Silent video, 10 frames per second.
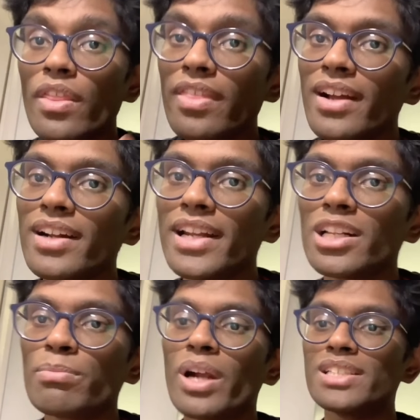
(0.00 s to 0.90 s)
Other than
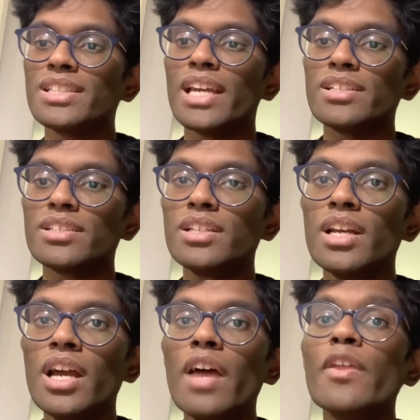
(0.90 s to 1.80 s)
clinical presentation,
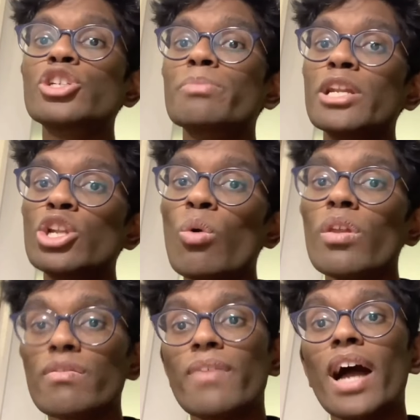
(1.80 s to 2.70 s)
there should be
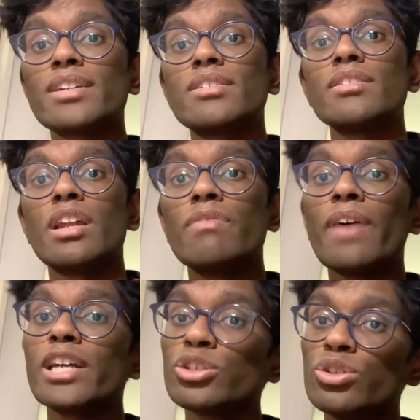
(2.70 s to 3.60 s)
no other factor that
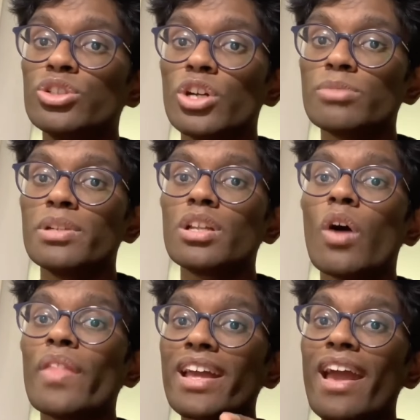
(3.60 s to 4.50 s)
affects your judgment
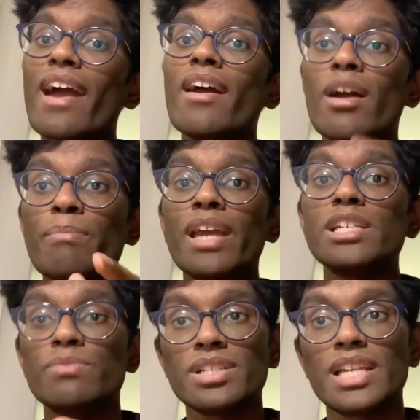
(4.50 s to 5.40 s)
on the care a
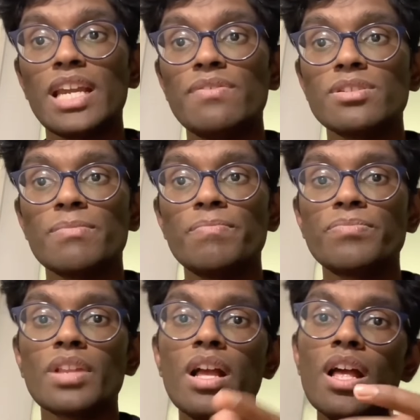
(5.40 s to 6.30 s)
patient receives.
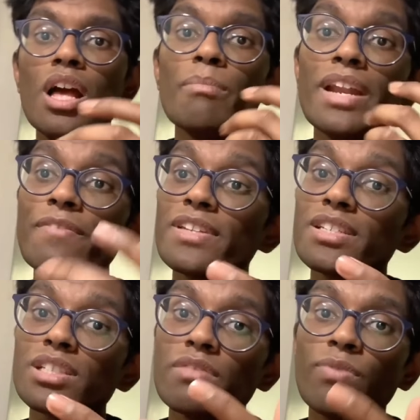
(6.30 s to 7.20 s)

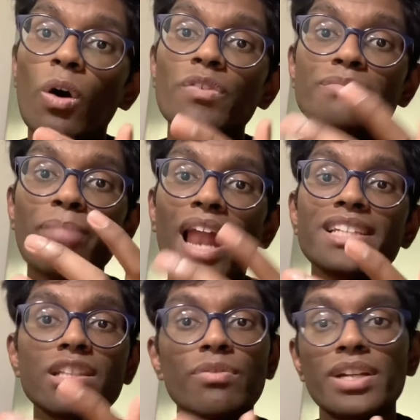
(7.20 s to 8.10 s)
Beneficence involves
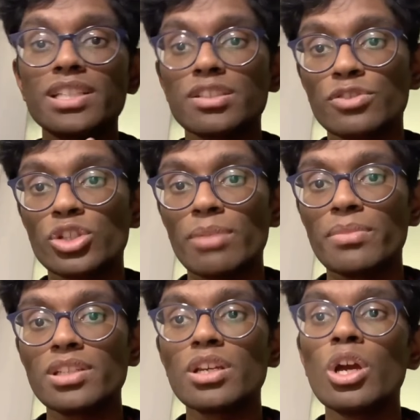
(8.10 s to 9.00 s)
balancing the risks of
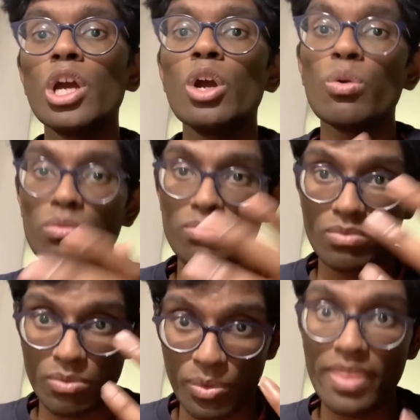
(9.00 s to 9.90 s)
treatment
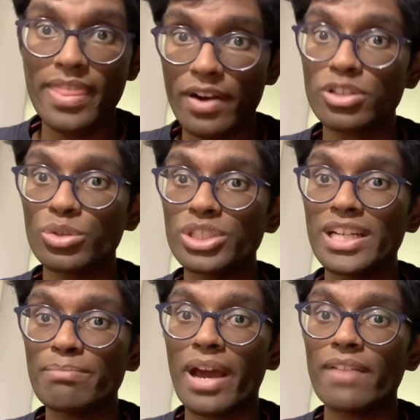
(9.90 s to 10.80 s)
with their
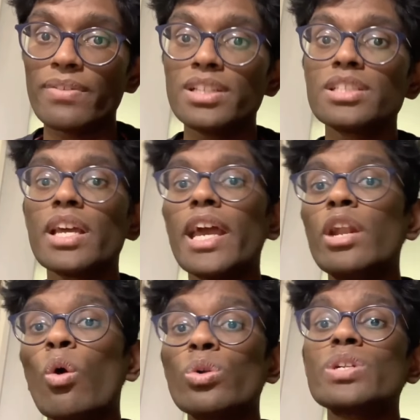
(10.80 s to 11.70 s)
associated benefits
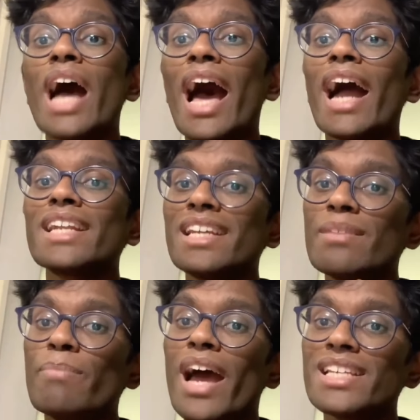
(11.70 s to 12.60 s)
in order to act
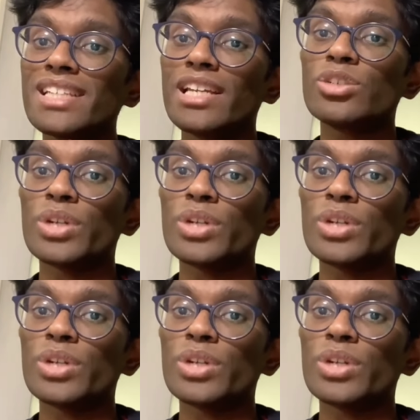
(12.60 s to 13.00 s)
in the best